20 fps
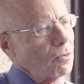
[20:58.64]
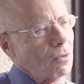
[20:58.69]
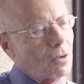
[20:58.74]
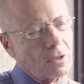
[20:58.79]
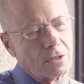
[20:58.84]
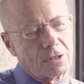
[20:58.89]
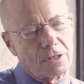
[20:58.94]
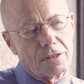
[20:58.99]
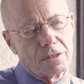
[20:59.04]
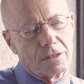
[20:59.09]

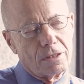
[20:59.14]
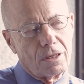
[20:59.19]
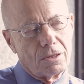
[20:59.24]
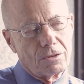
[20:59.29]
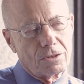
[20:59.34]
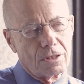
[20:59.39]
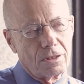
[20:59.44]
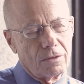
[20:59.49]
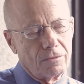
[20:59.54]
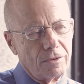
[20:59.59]
Rawls's
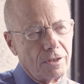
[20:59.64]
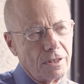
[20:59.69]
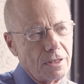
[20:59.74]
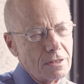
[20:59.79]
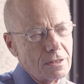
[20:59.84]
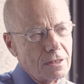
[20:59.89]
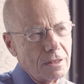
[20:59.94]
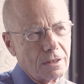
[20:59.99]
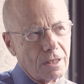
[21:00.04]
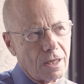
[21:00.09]
notion of
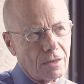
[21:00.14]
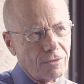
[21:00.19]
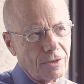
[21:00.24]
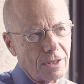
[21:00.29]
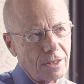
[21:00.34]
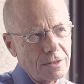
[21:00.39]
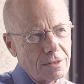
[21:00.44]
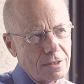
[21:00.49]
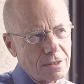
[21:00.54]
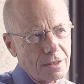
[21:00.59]
decent
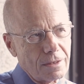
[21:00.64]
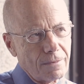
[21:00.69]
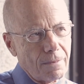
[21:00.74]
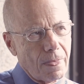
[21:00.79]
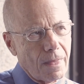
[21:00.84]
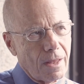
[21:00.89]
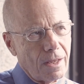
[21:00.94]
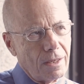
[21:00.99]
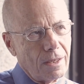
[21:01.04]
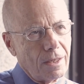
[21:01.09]
governance,
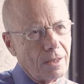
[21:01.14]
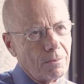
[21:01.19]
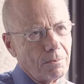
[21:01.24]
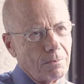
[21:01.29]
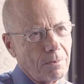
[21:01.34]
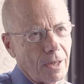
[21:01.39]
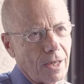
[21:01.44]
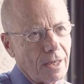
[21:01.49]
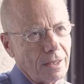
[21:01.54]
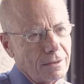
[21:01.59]

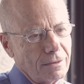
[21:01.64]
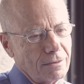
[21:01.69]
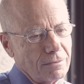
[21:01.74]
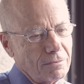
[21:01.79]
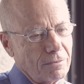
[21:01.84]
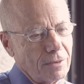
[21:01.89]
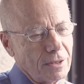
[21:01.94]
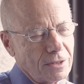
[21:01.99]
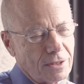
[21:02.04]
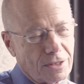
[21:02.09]
but
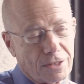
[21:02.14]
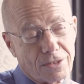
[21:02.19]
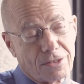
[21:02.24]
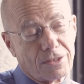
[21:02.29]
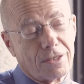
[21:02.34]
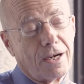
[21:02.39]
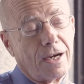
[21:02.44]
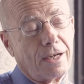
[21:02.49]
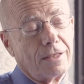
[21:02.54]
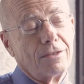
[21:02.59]
which
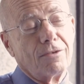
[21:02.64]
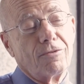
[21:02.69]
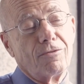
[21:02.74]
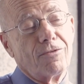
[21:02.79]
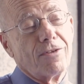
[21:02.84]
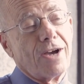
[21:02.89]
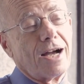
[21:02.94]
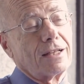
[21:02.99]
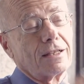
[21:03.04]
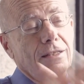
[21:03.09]
is kind of
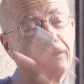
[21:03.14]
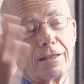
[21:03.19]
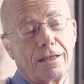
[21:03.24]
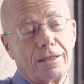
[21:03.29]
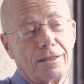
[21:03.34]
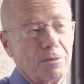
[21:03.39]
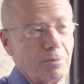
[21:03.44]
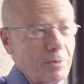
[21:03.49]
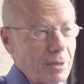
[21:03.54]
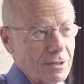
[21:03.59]

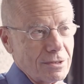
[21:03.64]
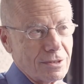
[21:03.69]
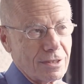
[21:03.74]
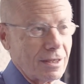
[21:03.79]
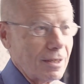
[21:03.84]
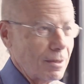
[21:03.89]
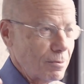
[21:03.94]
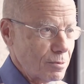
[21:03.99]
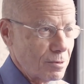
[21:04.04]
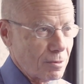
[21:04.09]
validated because
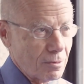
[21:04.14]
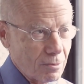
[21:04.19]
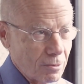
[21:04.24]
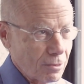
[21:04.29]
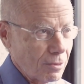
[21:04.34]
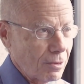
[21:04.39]
it comes from